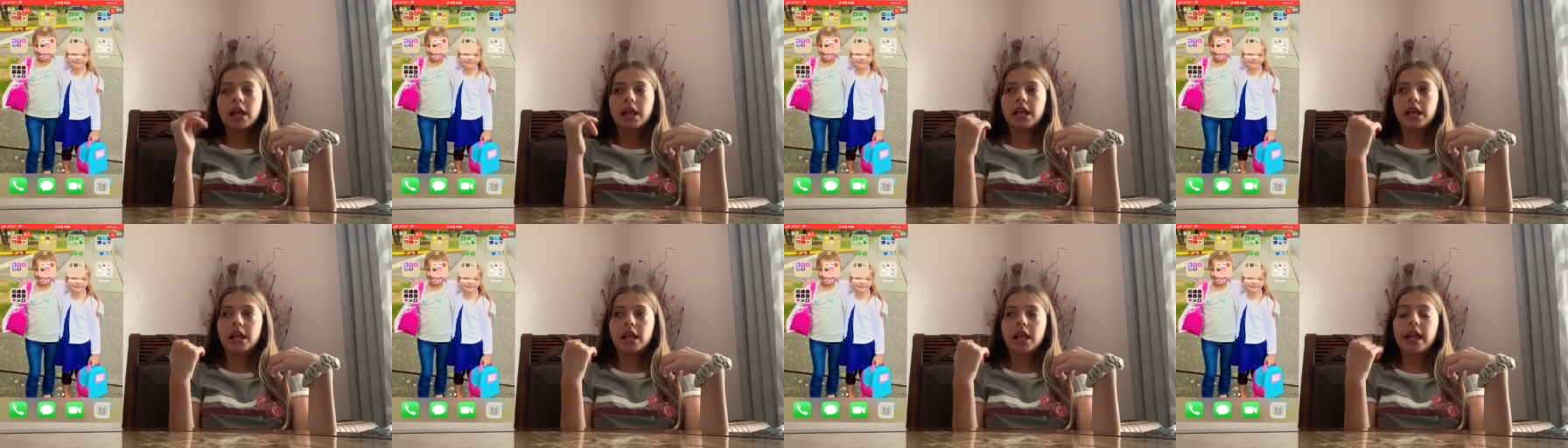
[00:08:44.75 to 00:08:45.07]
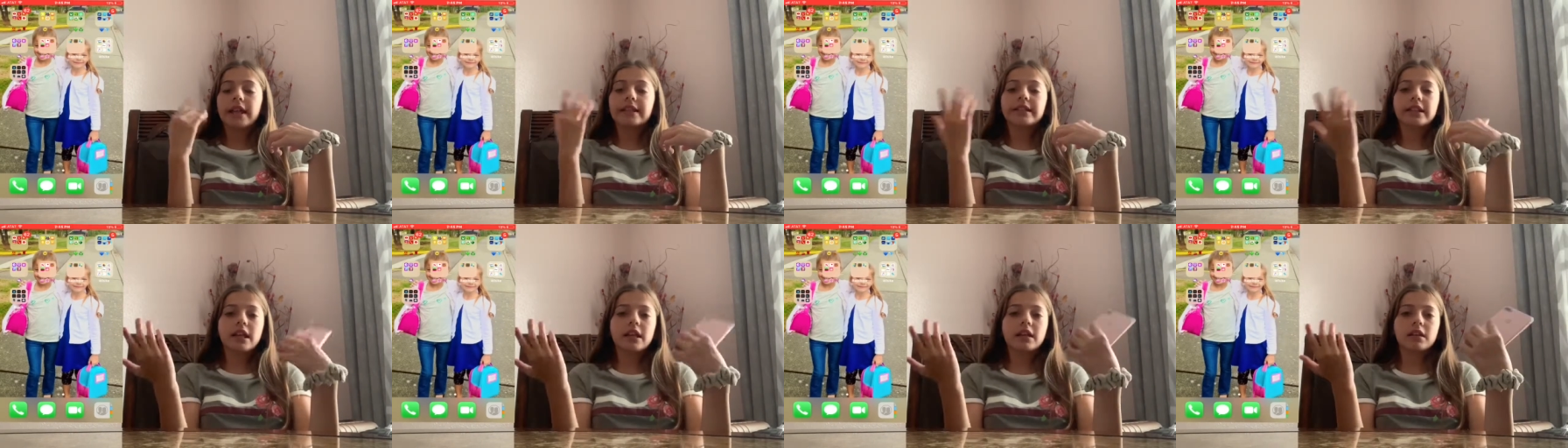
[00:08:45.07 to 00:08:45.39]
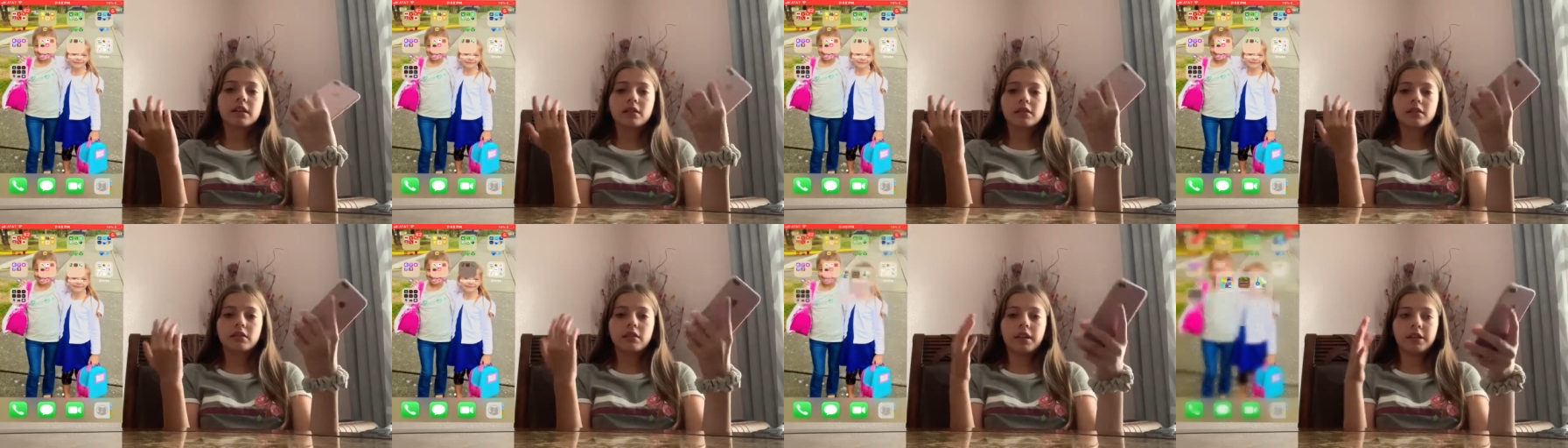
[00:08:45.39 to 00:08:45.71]
it's
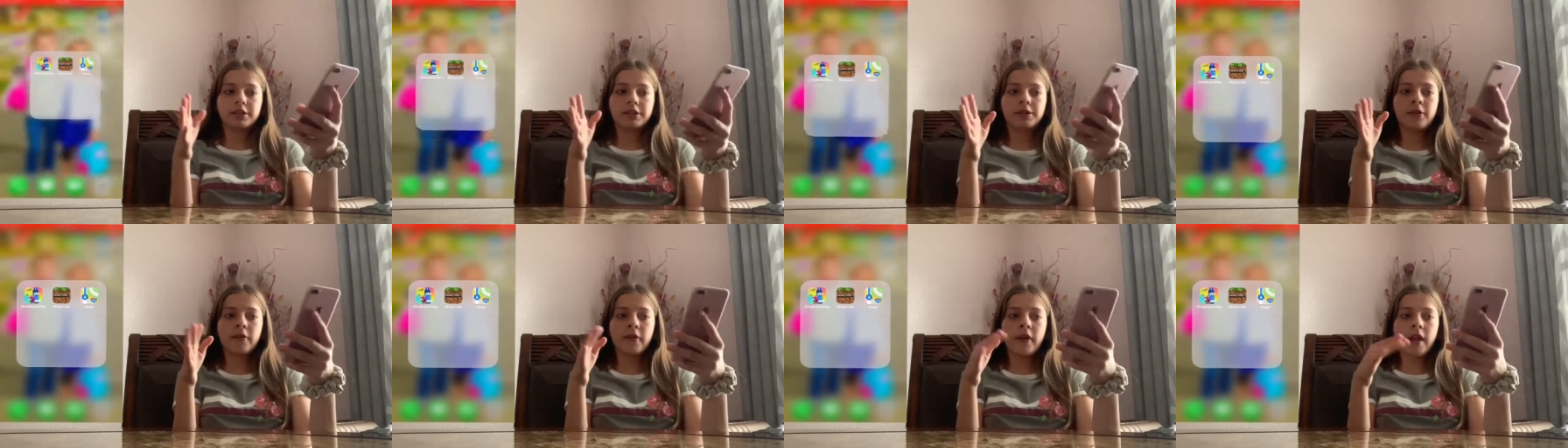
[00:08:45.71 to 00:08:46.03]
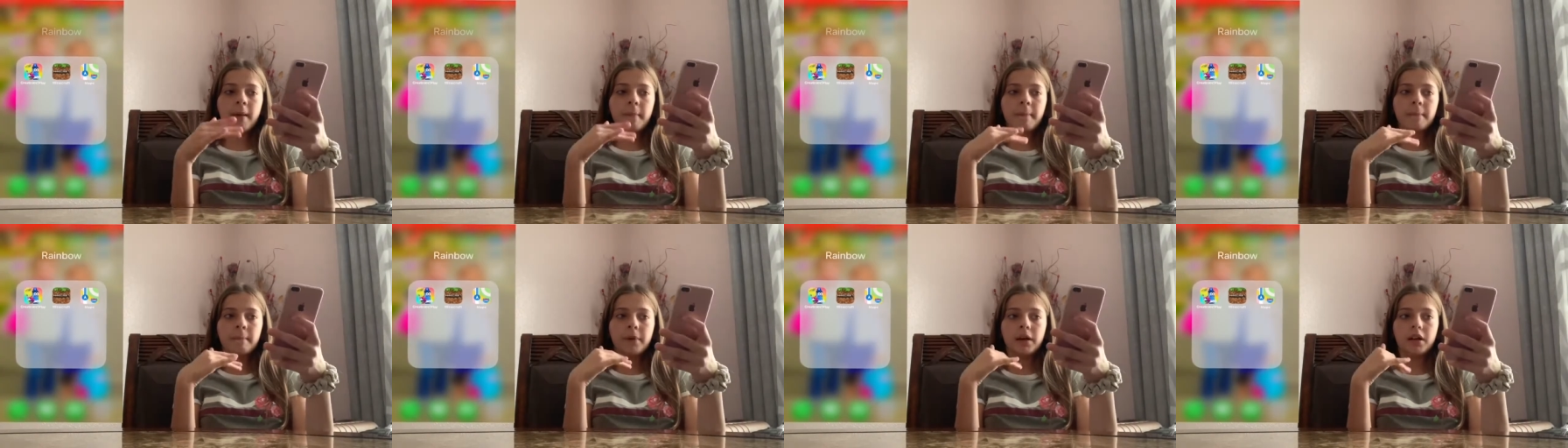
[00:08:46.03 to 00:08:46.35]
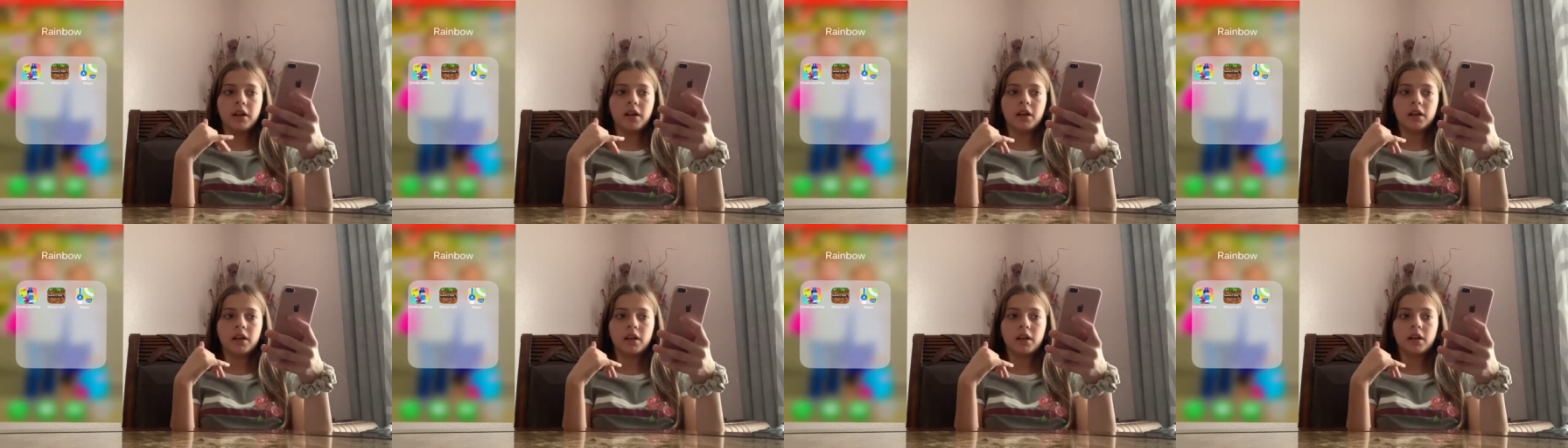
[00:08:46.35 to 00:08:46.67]
like Instagram
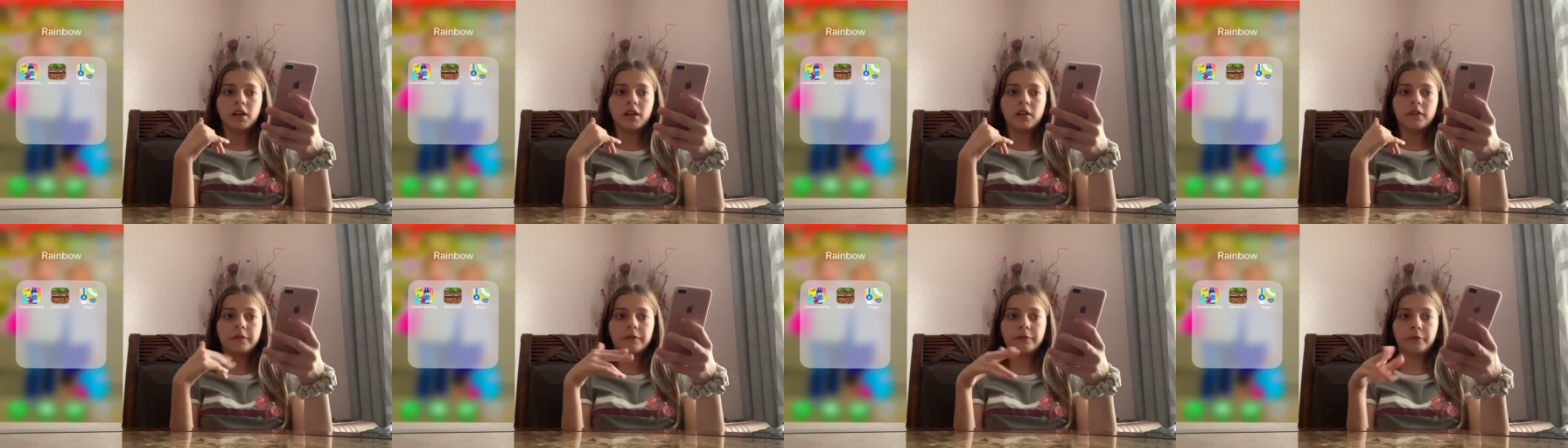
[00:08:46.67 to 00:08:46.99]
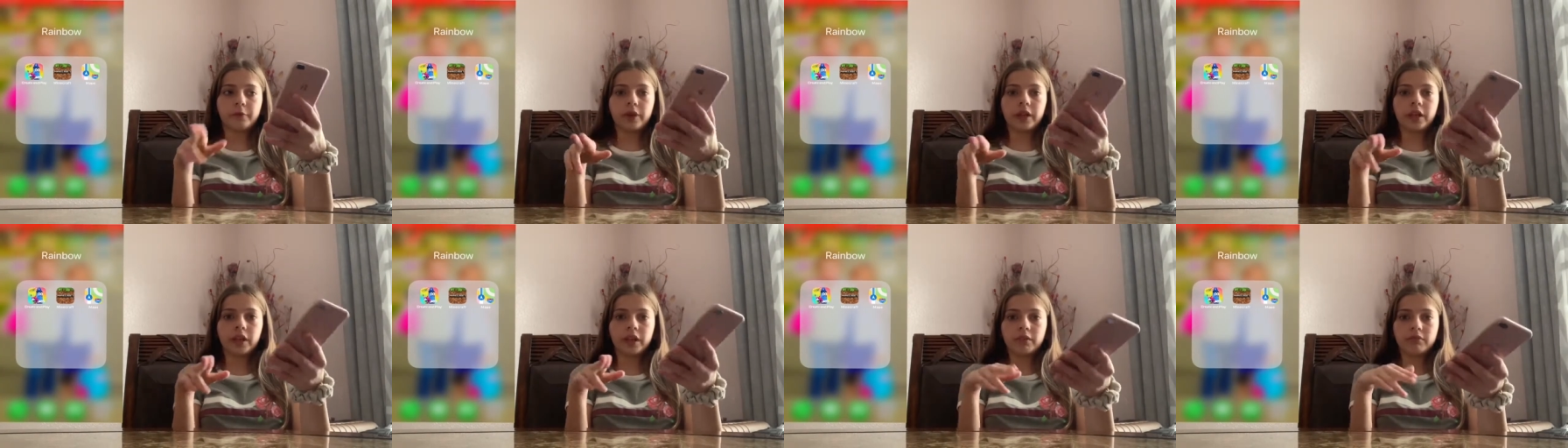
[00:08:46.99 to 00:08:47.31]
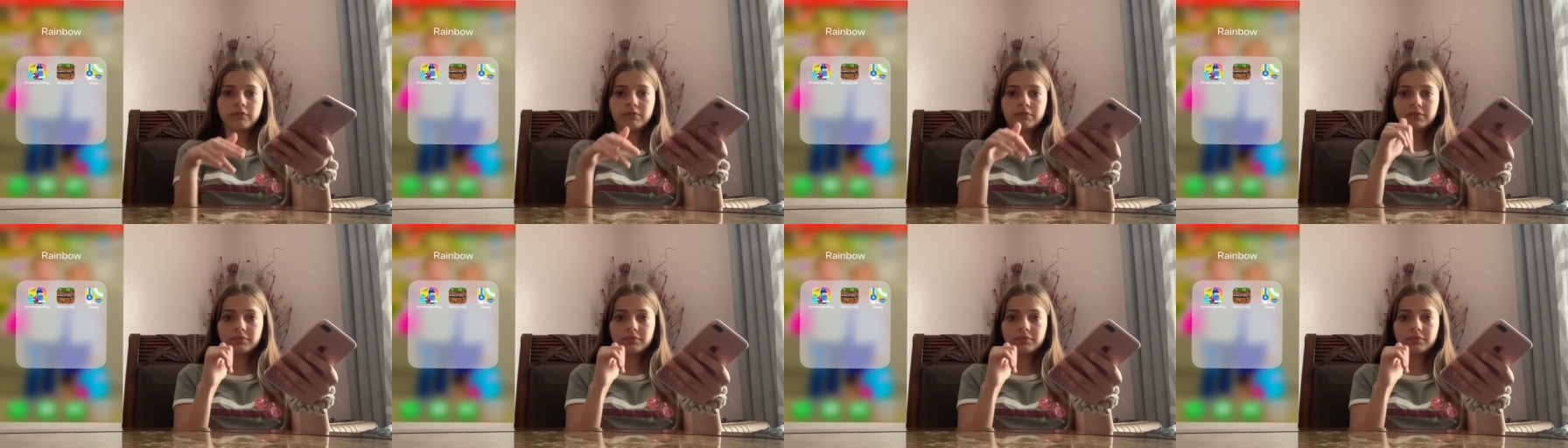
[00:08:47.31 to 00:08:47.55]
but free.